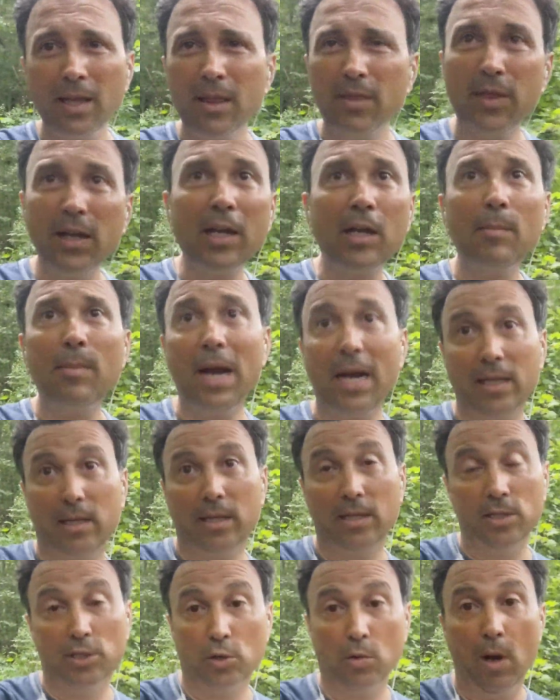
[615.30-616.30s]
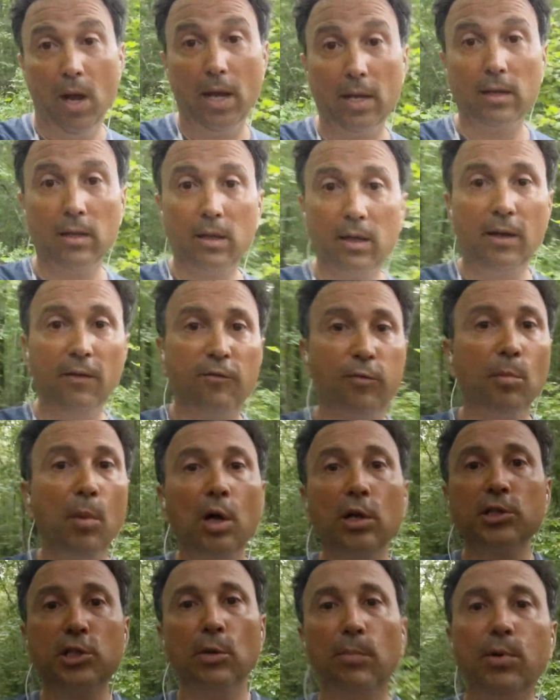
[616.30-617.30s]
Think about it this way. If
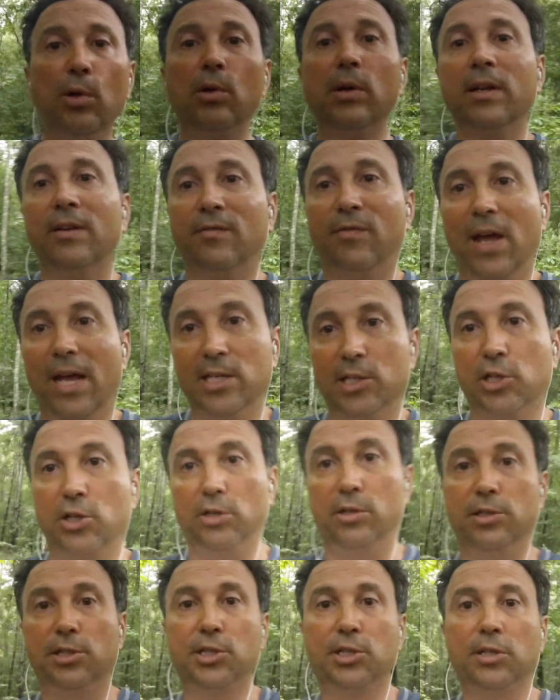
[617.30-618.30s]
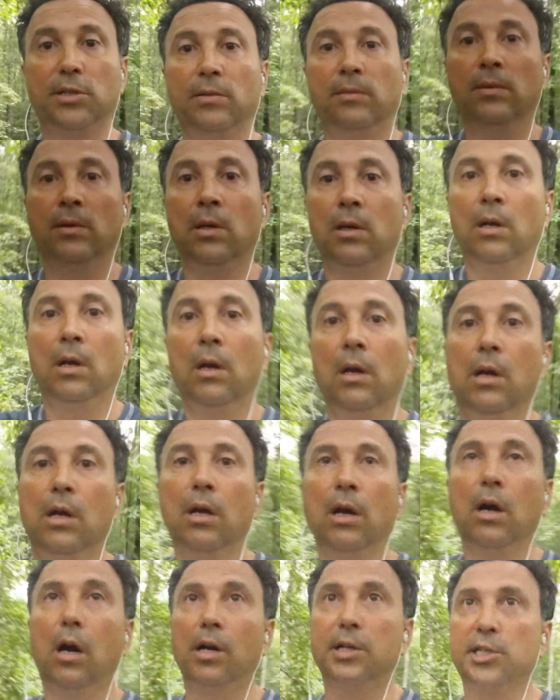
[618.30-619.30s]
multiple
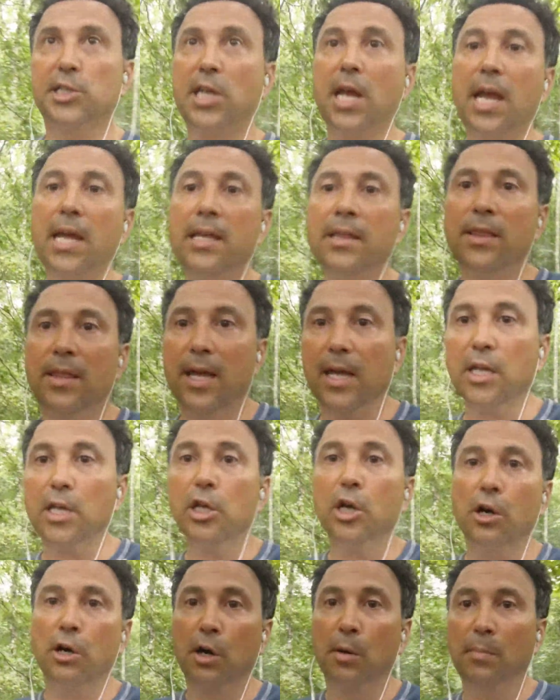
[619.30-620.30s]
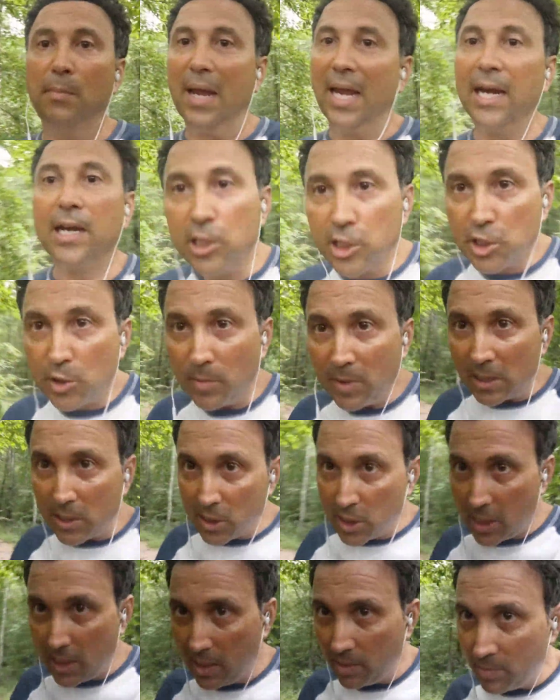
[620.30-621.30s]
investors are saying that your
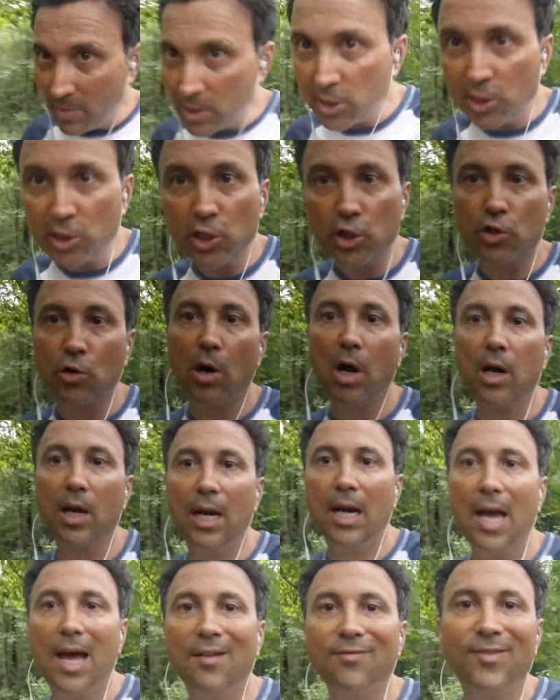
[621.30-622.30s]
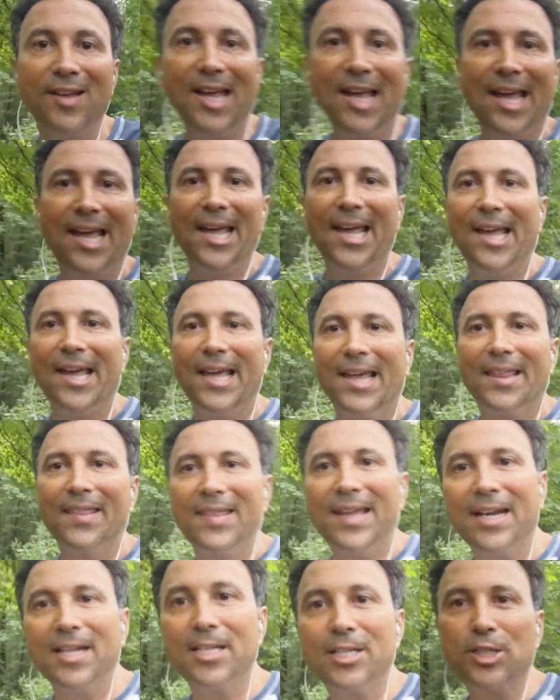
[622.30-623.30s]
management team isn't strong enough,
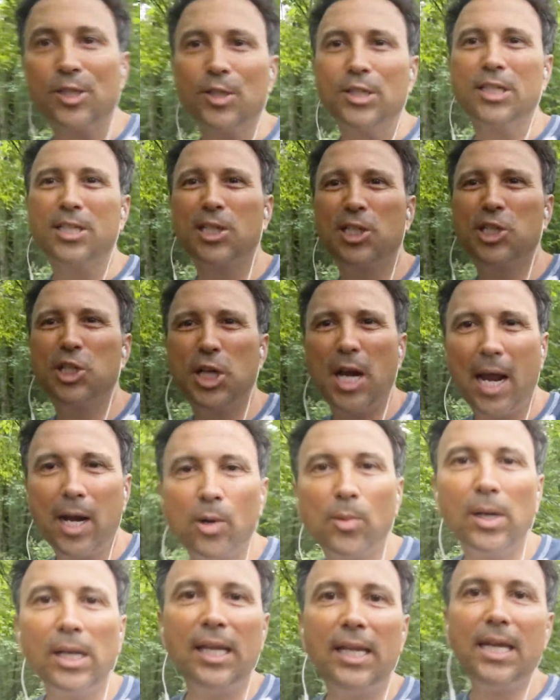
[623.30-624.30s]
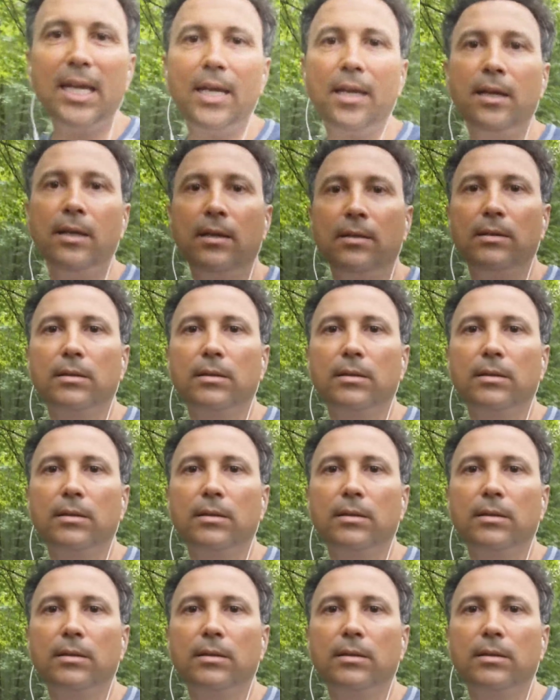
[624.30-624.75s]
then it's generally